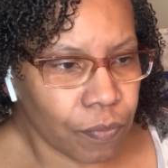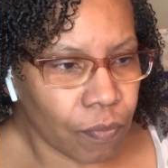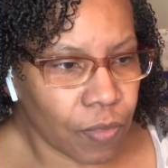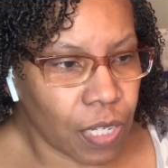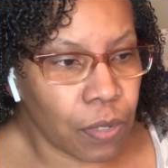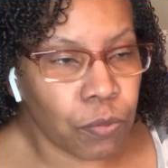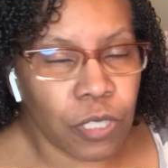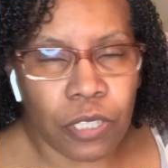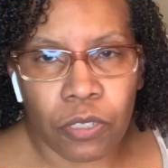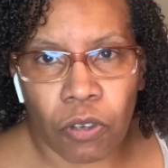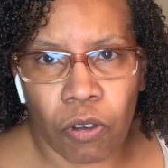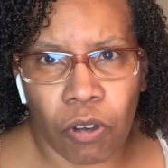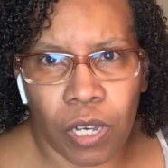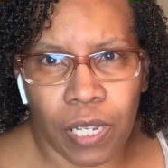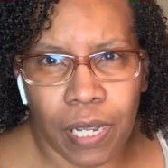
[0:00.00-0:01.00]
it was
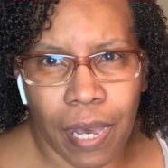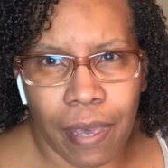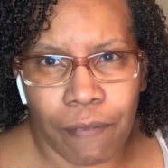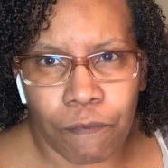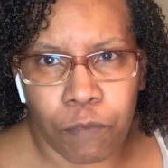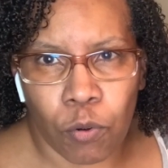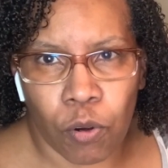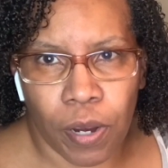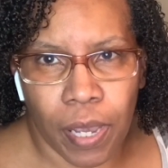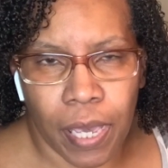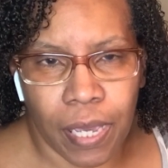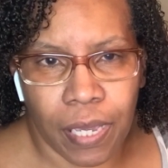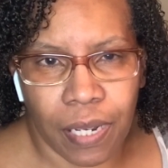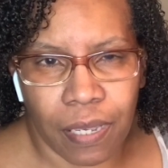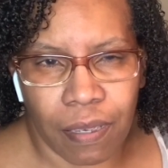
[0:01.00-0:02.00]
online for
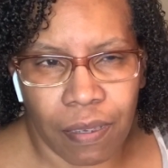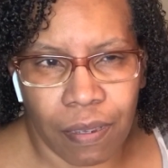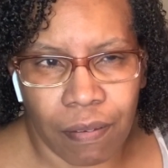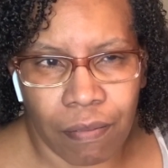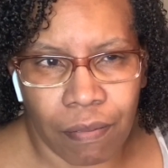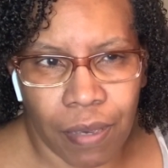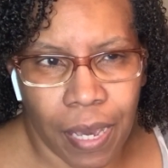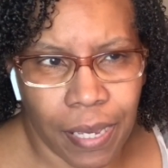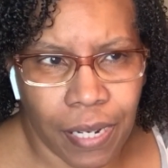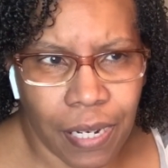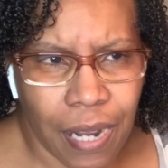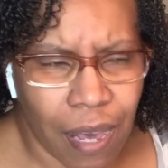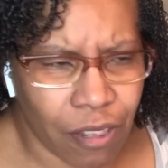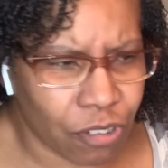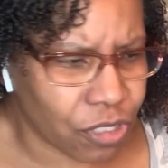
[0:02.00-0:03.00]

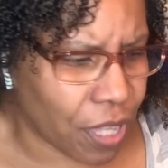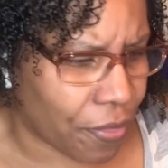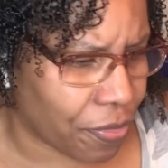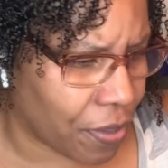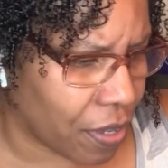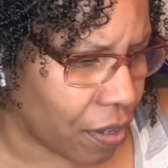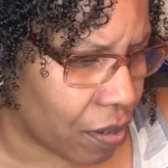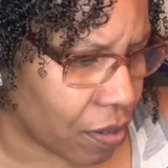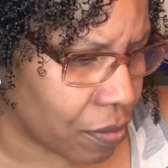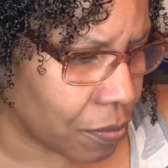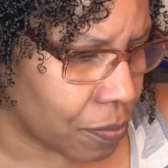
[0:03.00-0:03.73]
$80, I think.